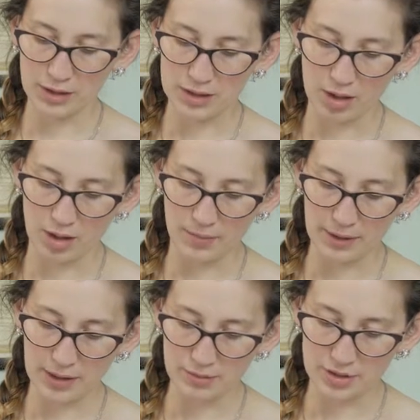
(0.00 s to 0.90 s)
the top,
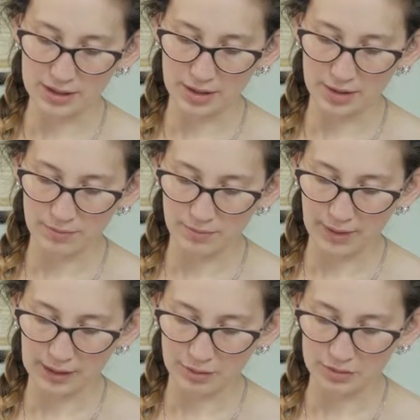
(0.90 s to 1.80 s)
and I'm just gonna
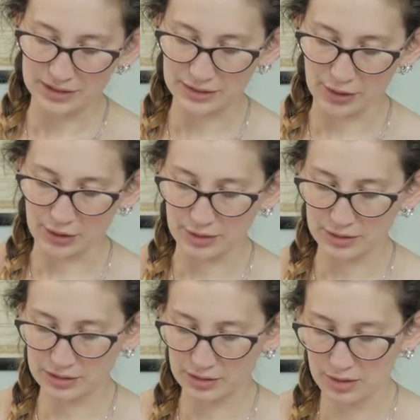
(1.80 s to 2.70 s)
make little stars
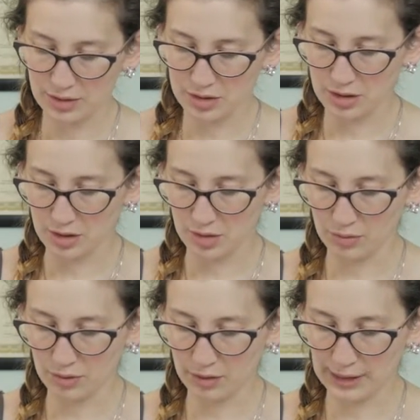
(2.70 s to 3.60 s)
to
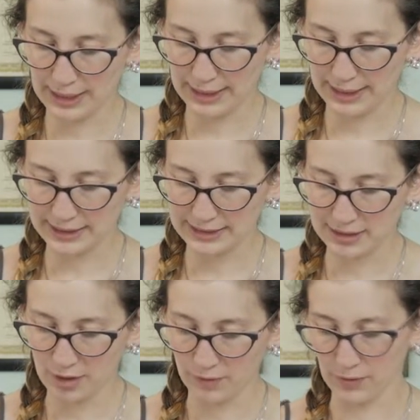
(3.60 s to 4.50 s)
kind of like
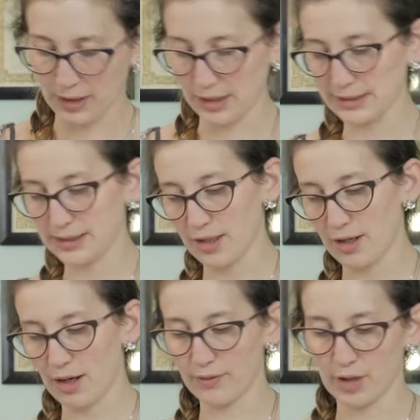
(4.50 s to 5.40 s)
snowflakes to
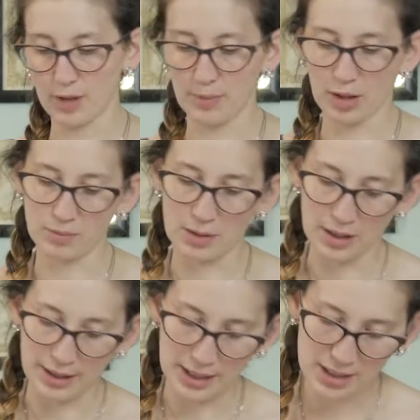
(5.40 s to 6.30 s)
cover up her
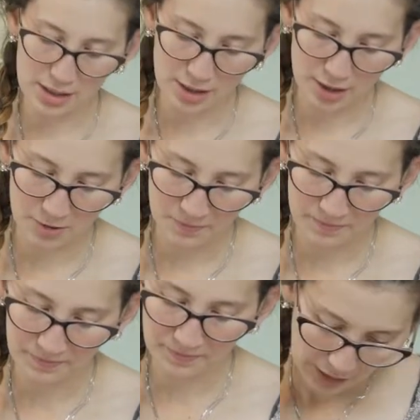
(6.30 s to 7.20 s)
body, you know?
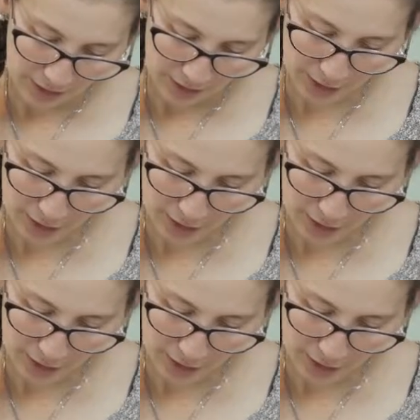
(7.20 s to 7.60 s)
They